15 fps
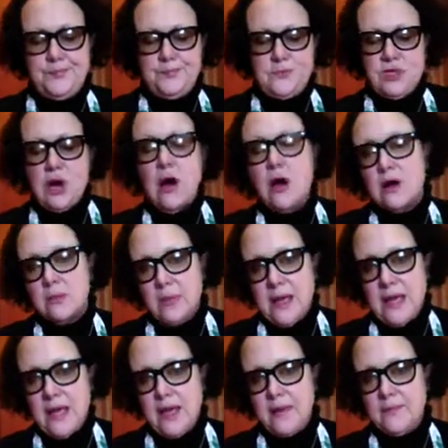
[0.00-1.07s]
tart
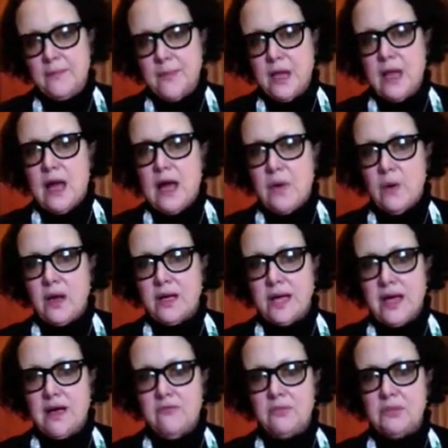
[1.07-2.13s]
pan, I wanted to
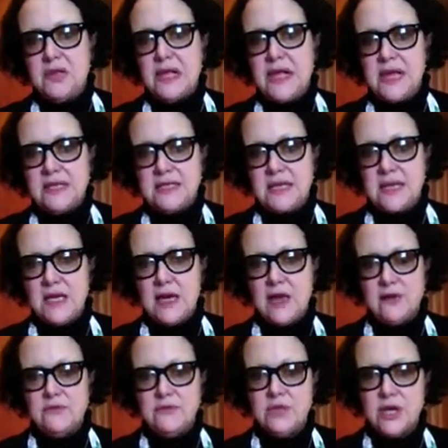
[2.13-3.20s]
have plenty
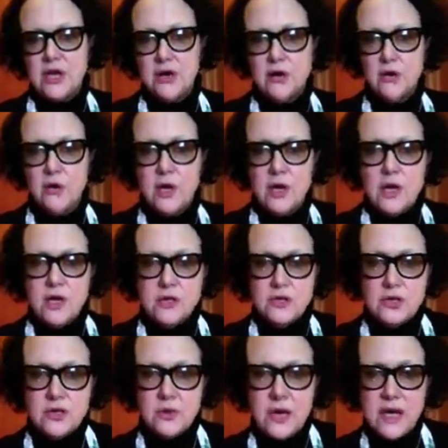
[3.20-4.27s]
of dough
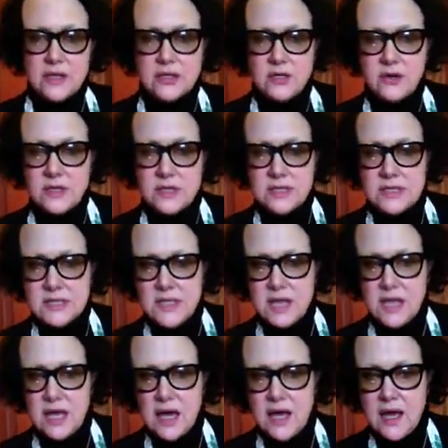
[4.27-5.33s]
to, as you can
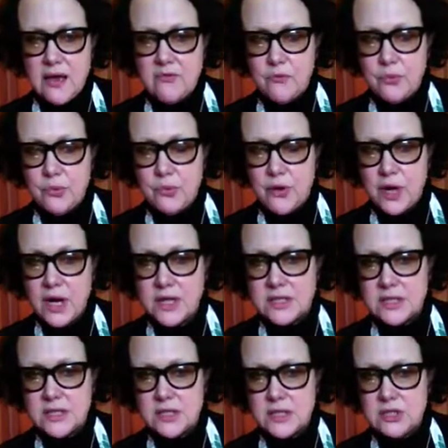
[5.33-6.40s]
see, I have
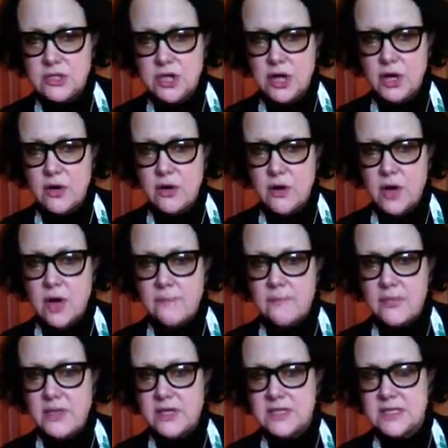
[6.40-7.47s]
pressed the dough up
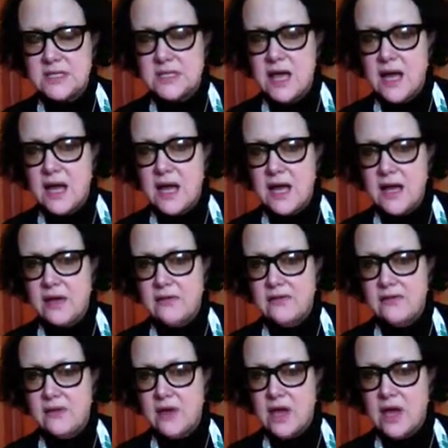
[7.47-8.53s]
the sides